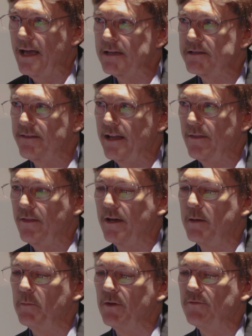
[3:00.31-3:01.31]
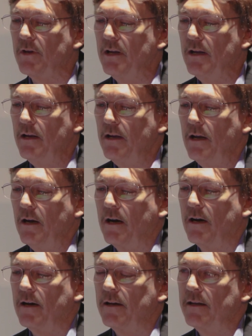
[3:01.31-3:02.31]
mass of that thymus.
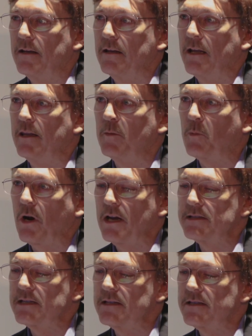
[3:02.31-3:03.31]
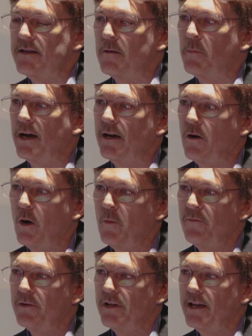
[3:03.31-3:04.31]
In the process, thereby
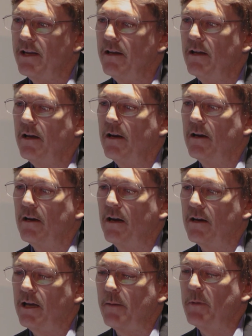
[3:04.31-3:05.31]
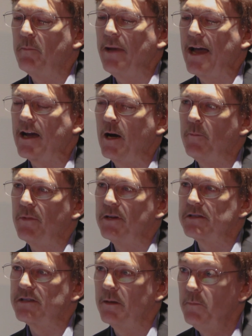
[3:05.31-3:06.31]
hopefully coming back up
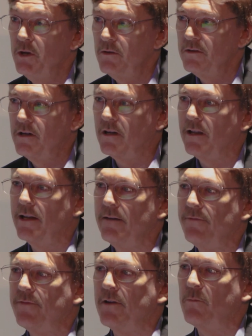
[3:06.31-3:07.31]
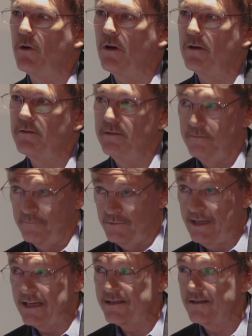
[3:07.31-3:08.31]
this immune cliff that we're all
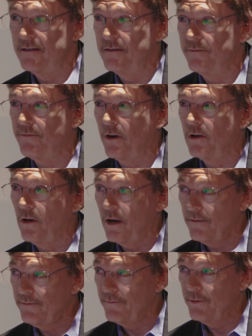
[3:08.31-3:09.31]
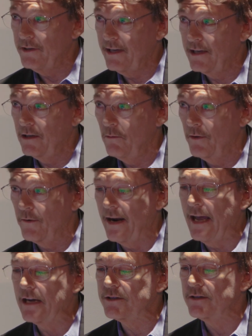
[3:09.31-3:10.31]
destined to fall off if we take no
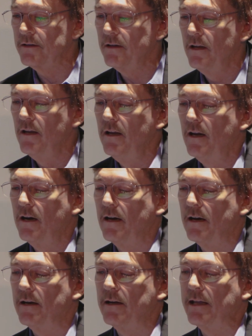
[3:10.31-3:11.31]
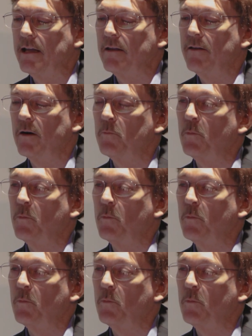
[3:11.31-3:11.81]
other action, and